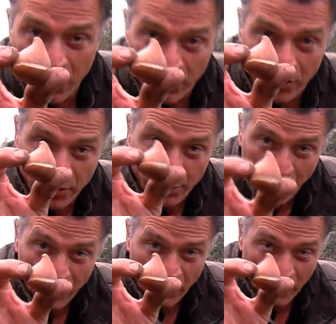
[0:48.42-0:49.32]
up.
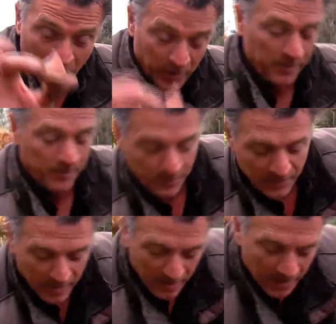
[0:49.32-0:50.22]

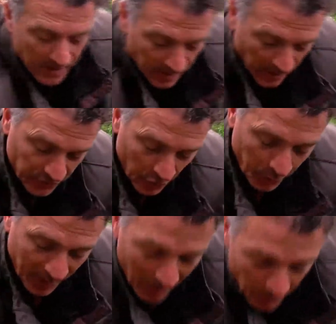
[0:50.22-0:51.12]
Tulips like
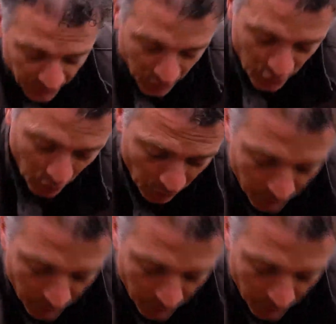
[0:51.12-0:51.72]
the sun or